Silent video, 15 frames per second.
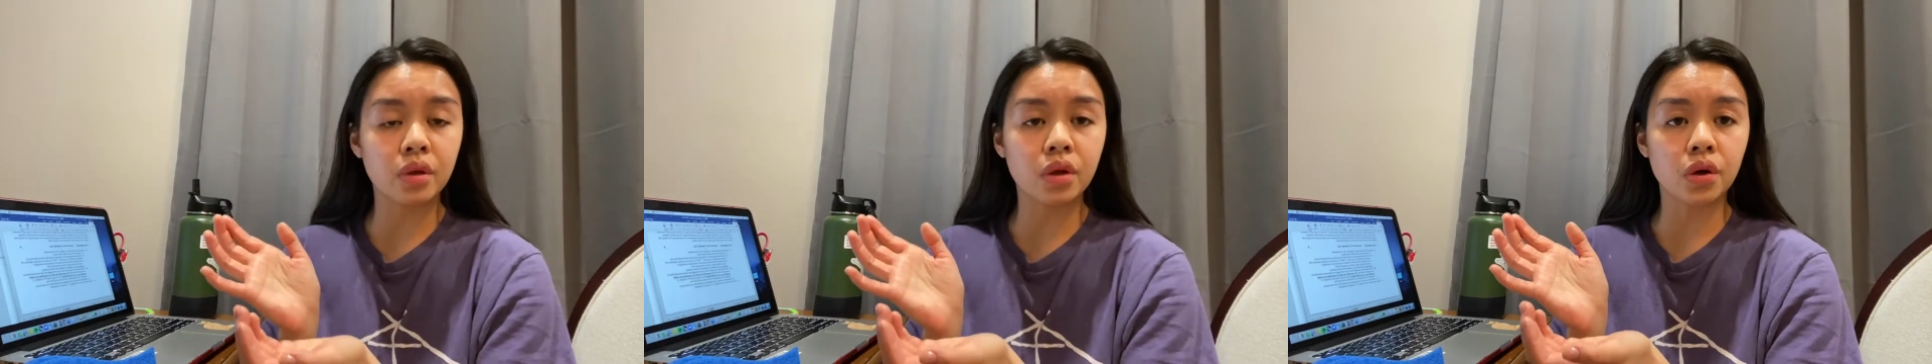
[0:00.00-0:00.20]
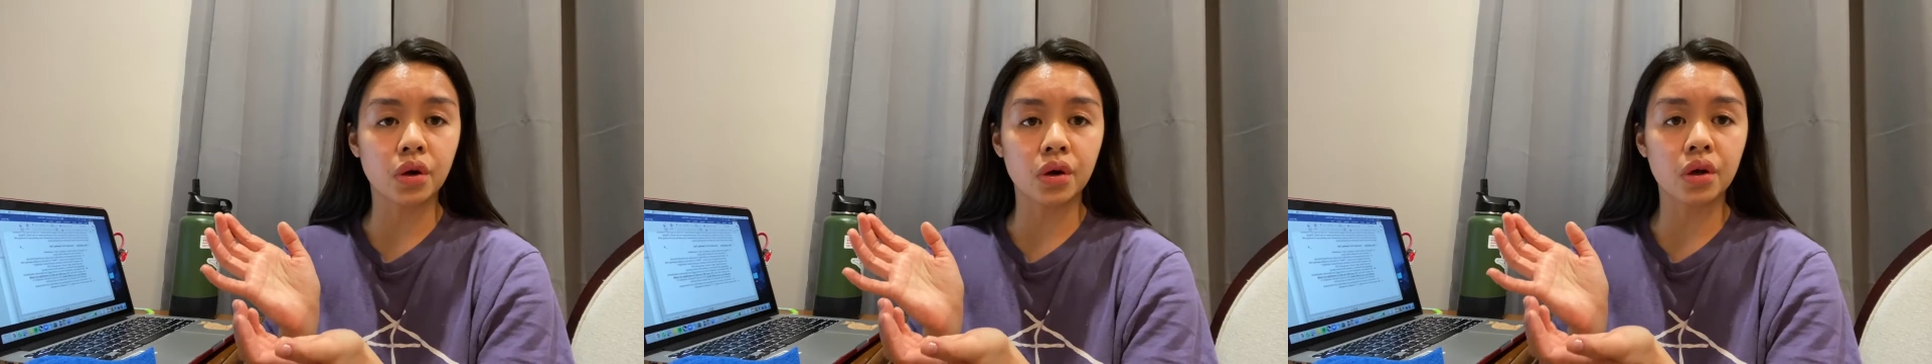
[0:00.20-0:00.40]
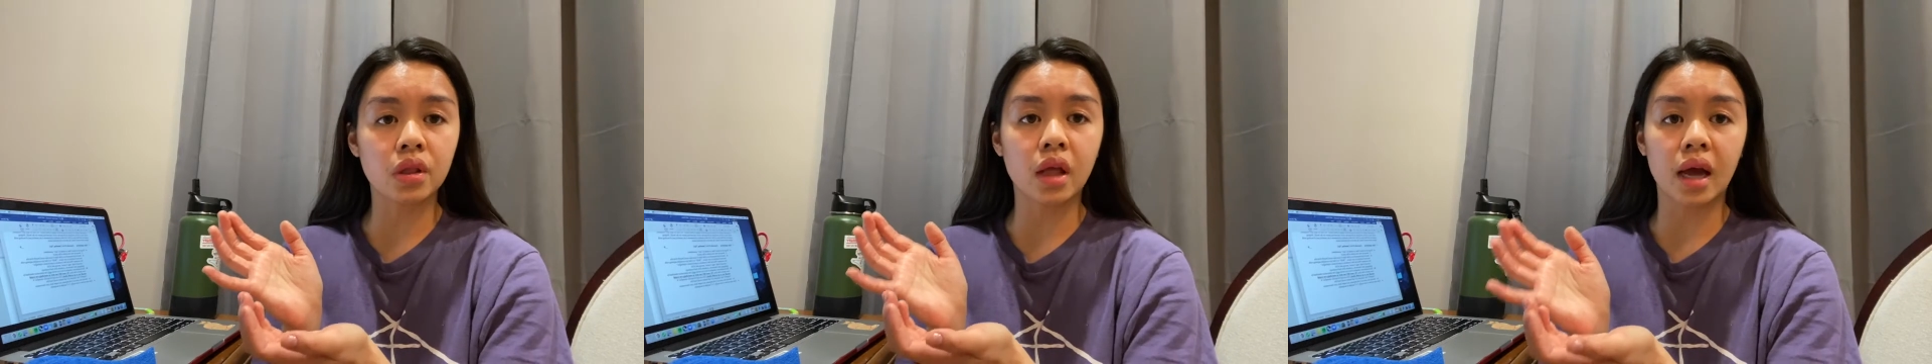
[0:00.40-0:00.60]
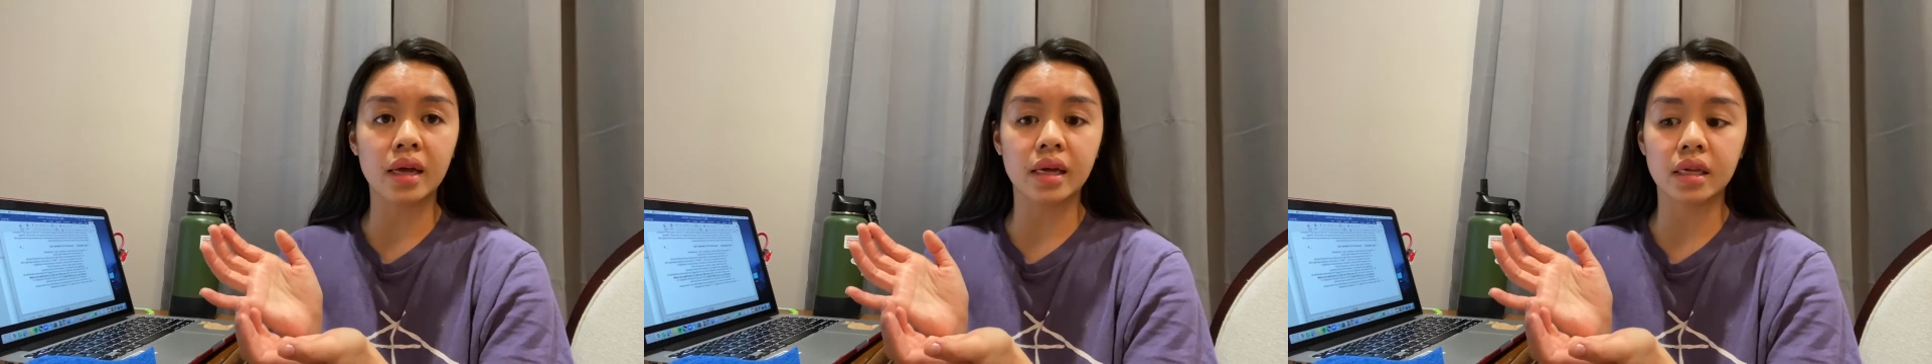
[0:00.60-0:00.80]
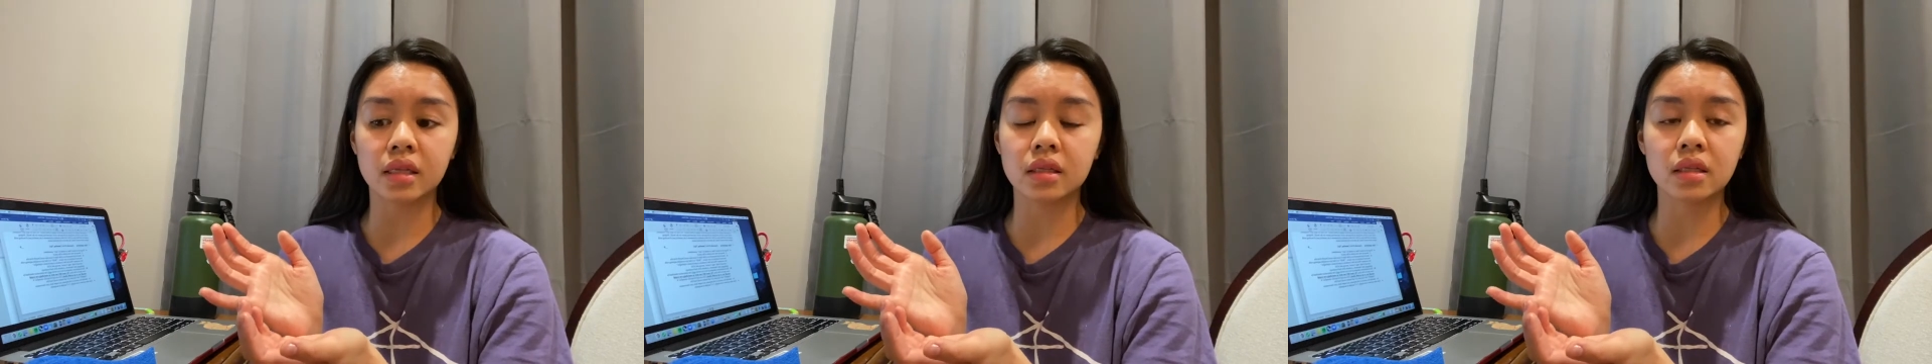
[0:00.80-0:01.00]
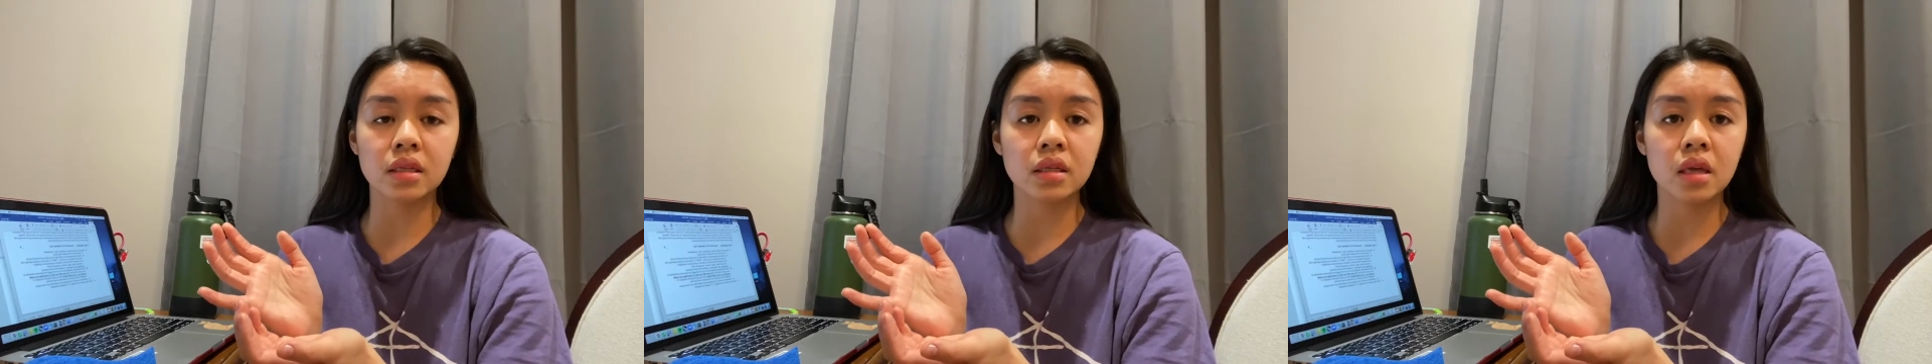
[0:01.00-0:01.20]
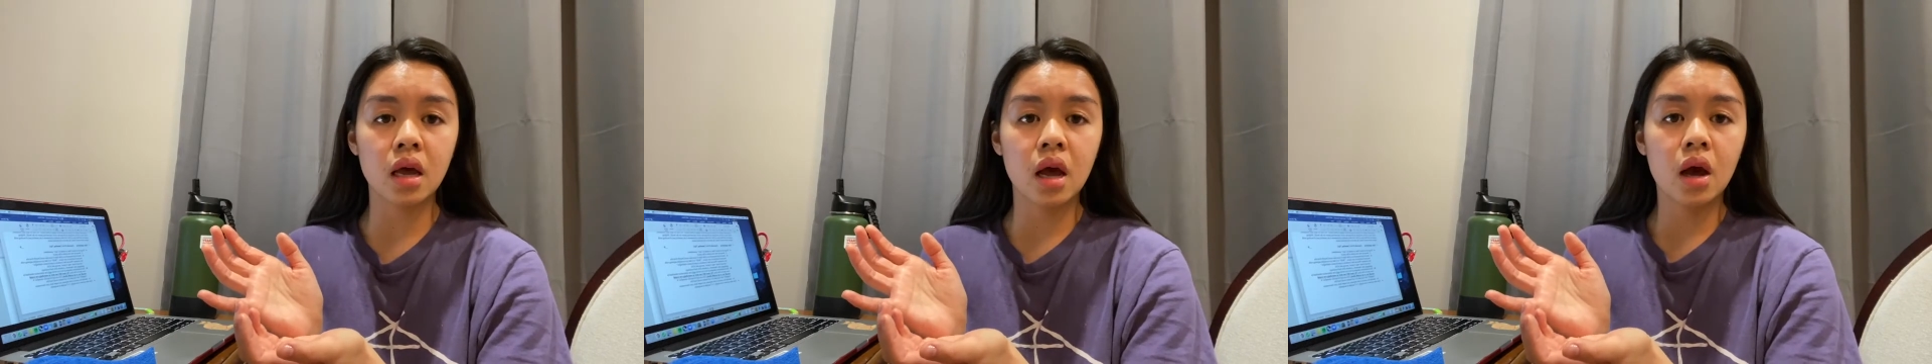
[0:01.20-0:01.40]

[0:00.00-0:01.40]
your clients